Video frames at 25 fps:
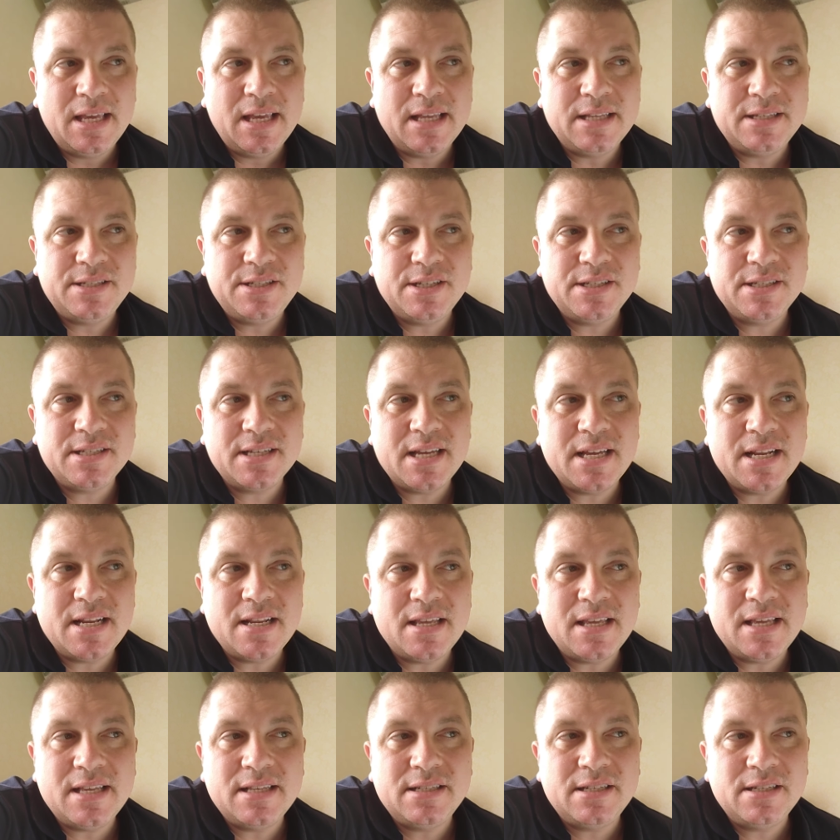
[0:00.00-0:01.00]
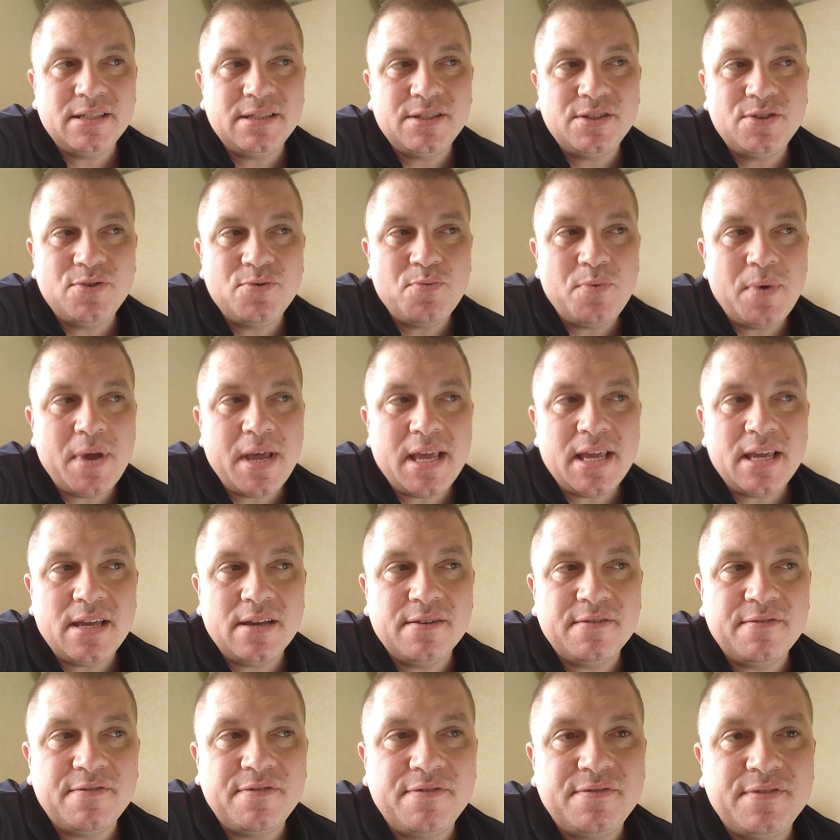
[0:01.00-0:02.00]
it's just the way
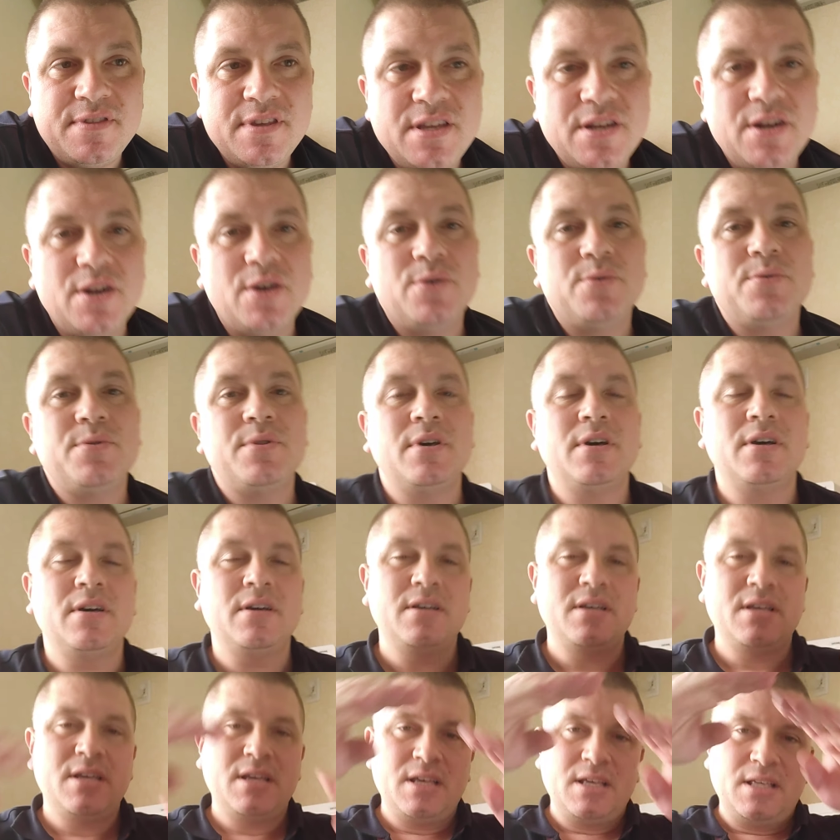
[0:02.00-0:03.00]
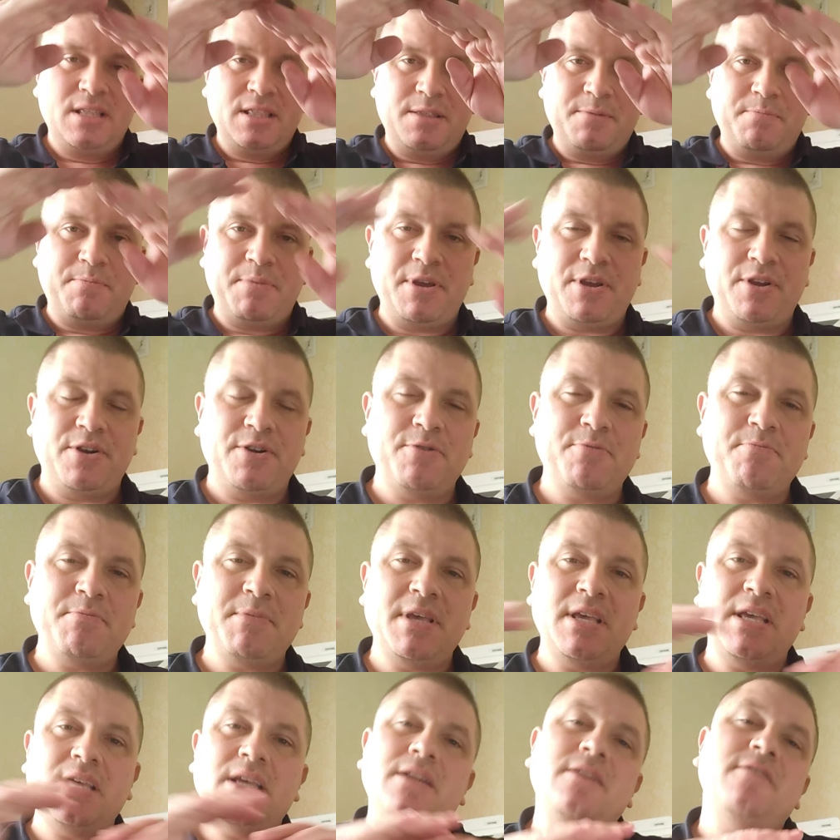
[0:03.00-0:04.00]
of, you know, the
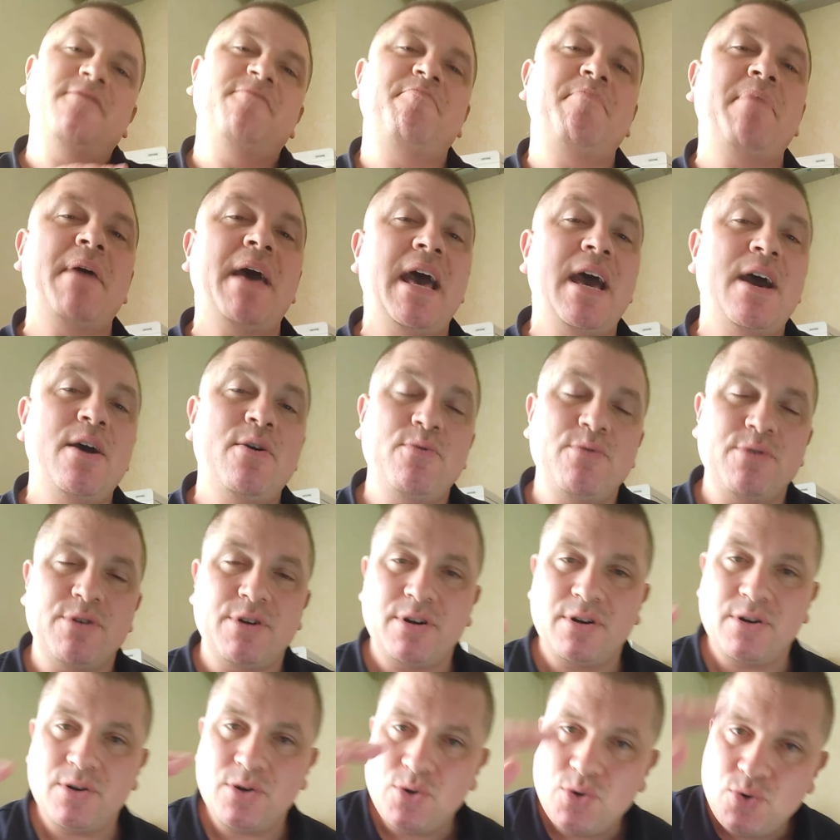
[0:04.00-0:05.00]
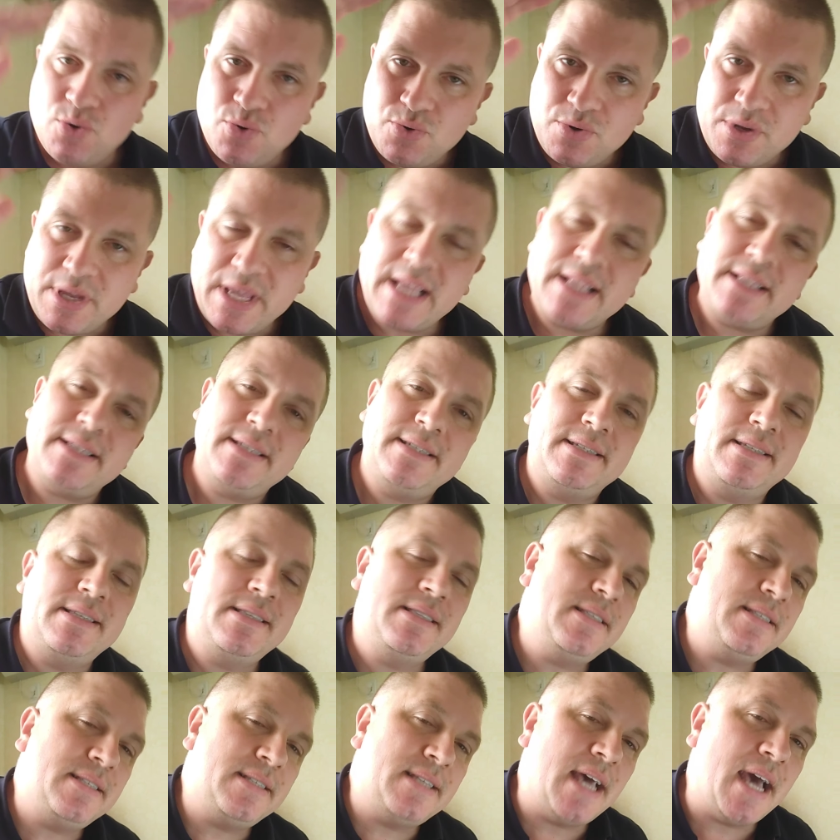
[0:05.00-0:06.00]
pyramid of power, who gets to
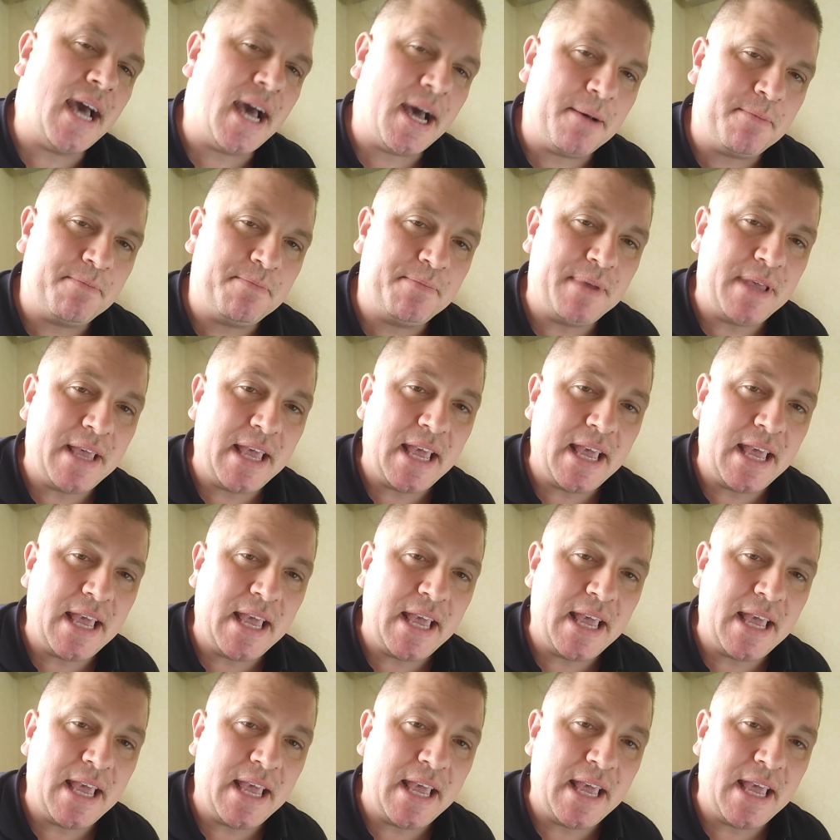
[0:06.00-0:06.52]
the top.